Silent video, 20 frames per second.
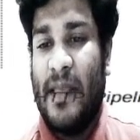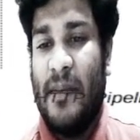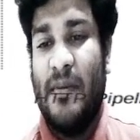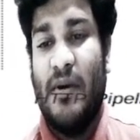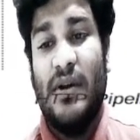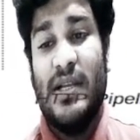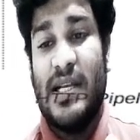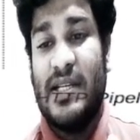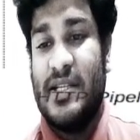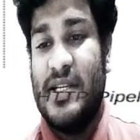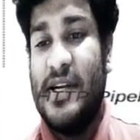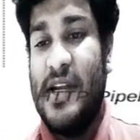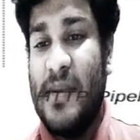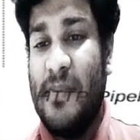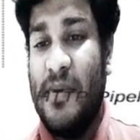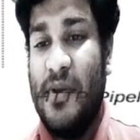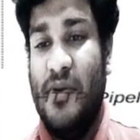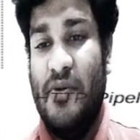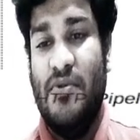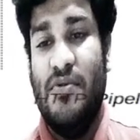Because
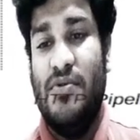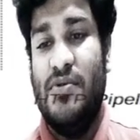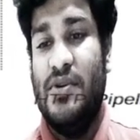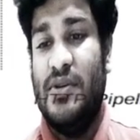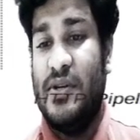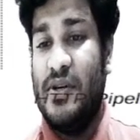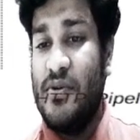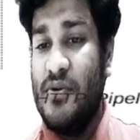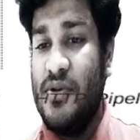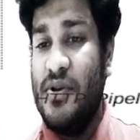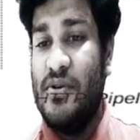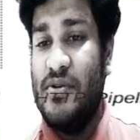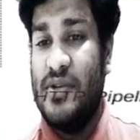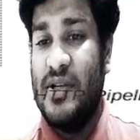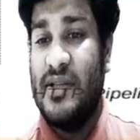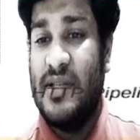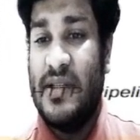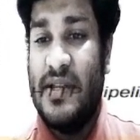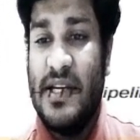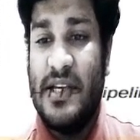HTTP2
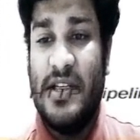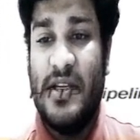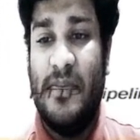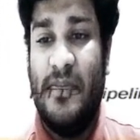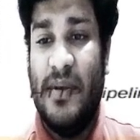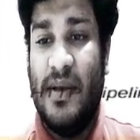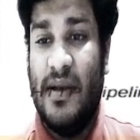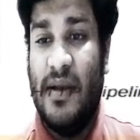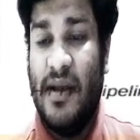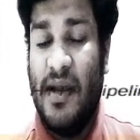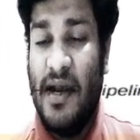uses TCP.